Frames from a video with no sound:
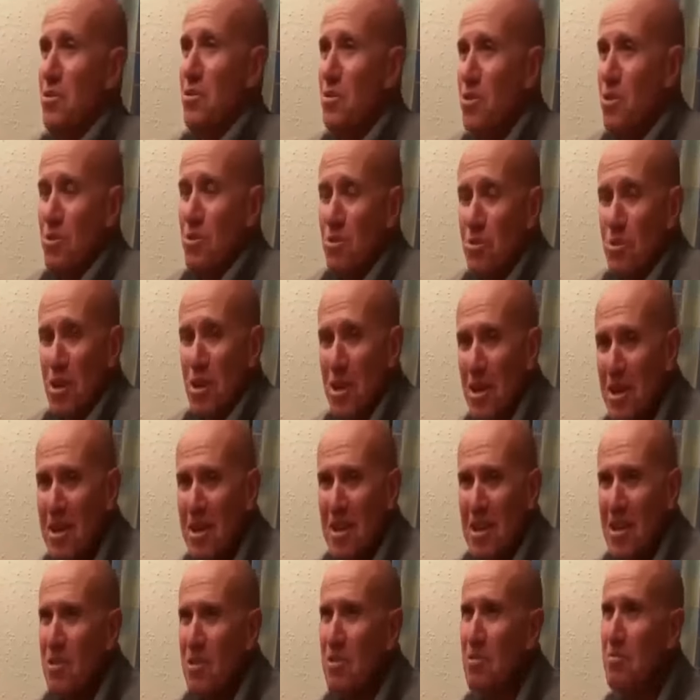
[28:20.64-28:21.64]
you know,
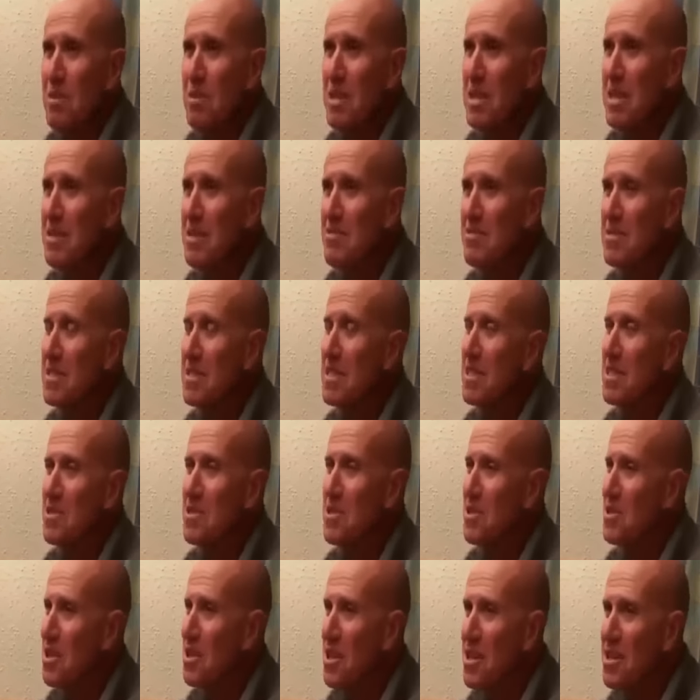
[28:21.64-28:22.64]
who believes in
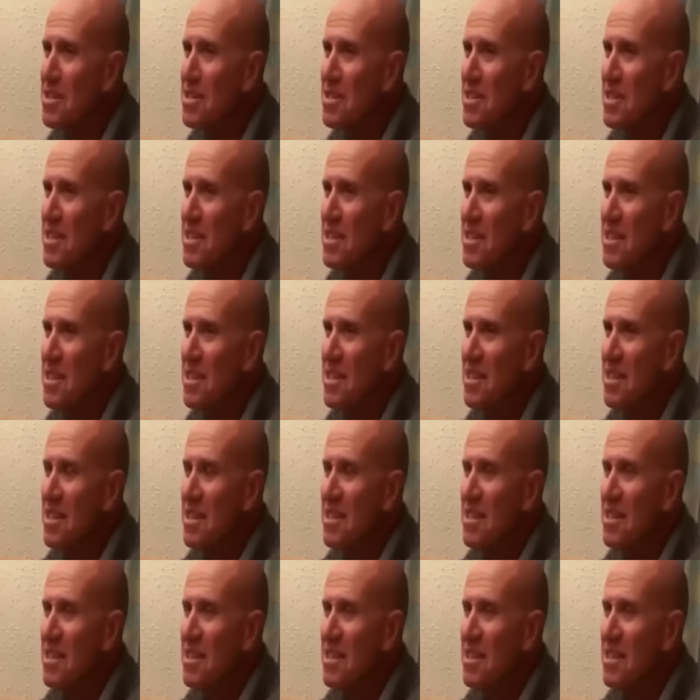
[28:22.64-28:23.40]
his authority.